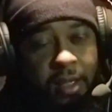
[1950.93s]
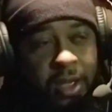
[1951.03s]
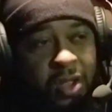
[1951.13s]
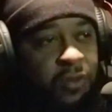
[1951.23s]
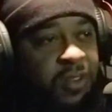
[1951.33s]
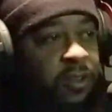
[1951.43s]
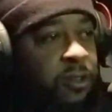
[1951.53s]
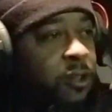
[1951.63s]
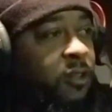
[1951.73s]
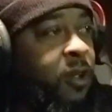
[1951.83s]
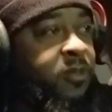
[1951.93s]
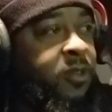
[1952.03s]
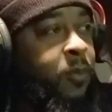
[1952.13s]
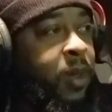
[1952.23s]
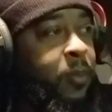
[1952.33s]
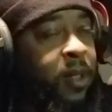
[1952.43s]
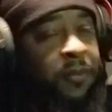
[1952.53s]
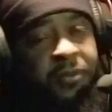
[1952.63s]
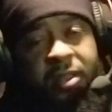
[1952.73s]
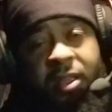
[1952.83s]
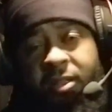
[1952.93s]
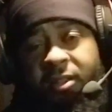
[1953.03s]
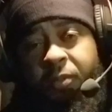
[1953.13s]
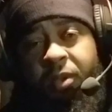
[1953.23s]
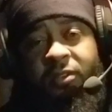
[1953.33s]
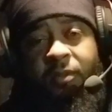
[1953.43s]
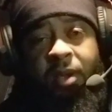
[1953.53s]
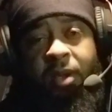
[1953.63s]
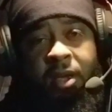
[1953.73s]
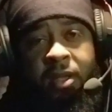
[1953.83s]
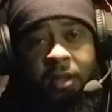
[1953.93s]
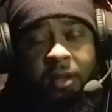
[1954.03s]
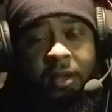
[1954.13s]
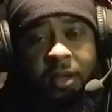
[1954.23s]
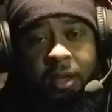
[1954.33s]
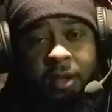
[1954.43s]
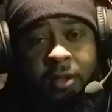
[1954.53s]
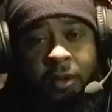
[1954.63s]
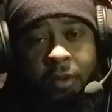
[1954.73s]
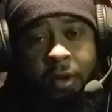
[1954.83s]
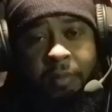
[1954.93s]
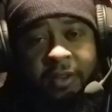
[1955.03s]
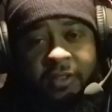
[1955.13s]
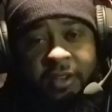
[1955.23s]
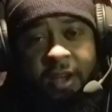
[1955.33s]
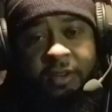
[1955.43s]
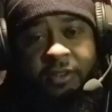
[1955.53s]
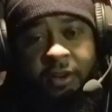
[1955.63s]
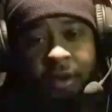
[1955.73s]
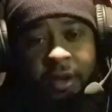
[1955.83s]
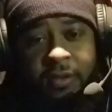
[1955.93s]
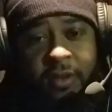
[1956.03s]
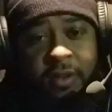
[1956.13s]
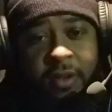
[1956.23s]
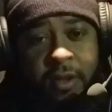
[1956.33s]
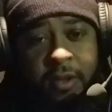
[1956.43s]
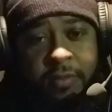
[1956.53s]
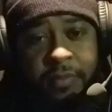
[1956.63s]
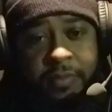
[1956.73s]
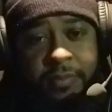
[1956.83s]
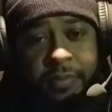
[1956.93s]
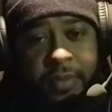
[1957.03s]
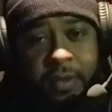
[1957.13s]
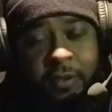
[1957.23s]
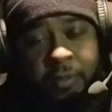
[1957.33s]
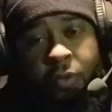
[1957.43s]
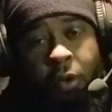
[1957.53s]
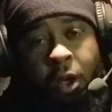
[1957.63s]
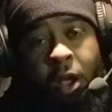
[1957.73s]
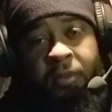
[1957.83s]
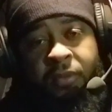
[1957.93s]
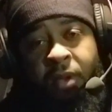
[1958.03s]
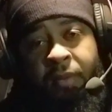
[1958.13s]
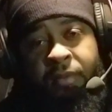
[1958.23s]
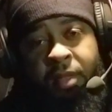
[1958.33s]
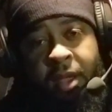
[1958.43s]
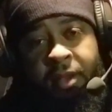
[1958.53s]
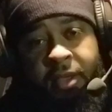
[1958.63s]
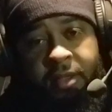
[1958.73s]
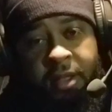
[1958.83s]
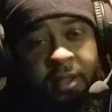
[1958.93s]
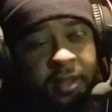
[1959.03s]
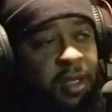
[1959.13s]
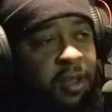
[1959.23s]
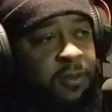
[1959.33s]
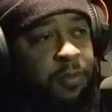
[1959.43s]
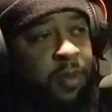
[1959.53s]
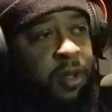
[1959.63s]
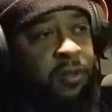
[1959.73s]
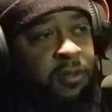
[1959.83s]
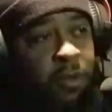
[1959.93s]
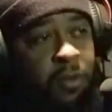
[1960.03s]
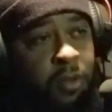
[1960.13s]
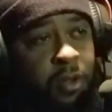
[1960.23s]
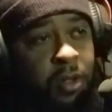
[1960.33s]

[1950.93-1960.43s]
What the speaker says: just a little something, man. But I'm finna kill this piece of mine. Make sure y'all share this and subscribe if you have not. Hit that indication button. So